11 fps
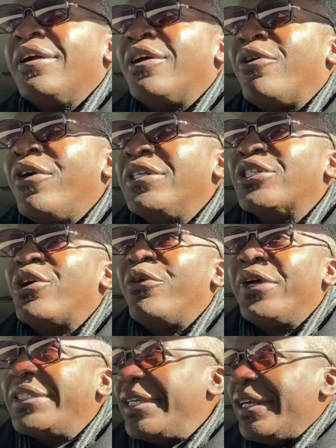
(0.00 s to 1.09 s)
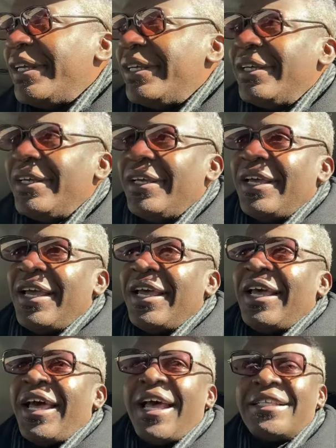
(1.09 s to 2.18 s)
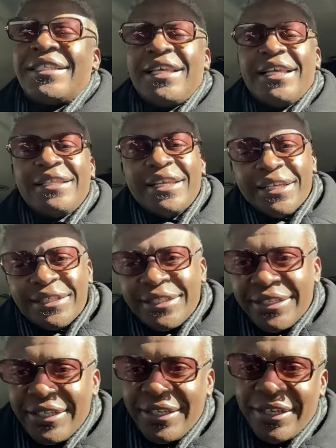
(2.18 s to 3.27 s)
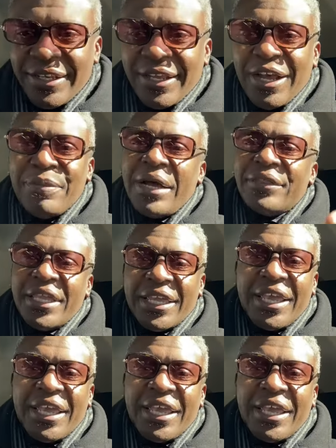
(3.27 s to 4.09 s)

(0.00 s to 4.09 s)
Chris Christie had said this about Nikki